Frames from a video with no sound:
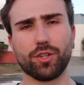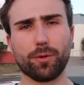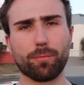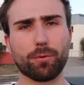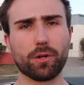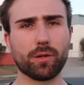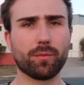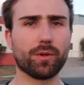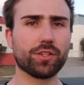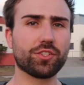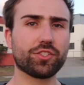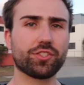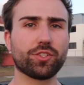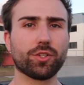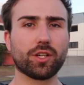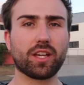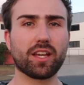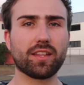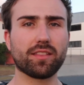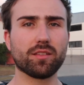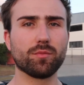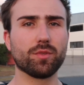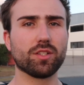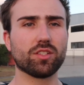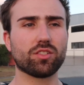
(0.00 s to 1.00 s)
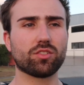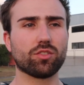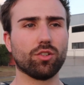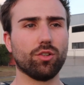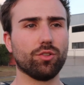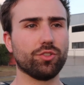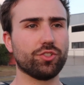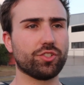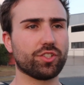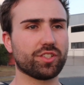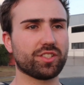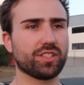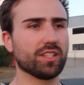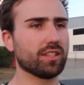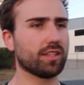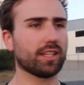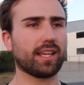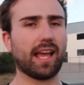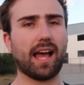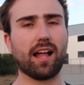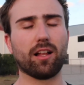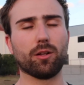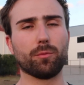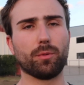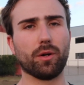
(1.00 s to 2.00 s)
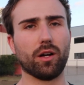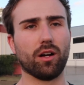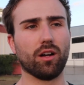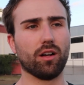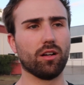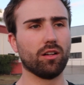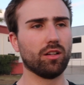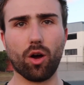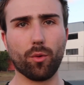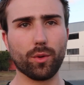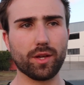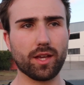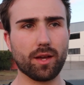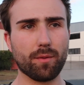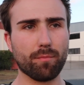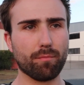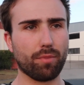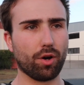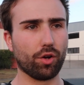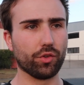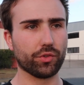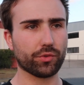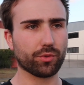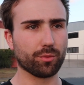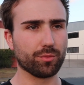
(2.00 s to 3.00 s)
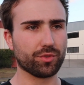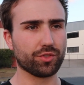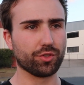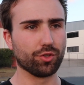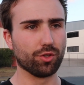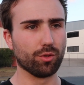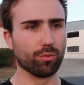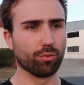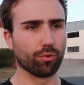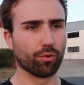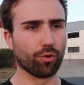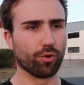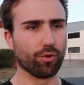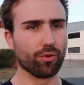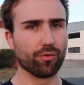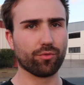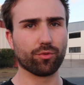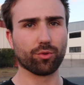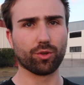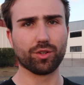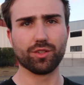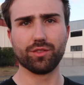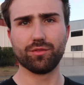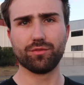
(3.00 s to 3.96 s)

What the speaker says: So pretty much to get them installed, you just need the caliper, OEM bolts from Subaru for a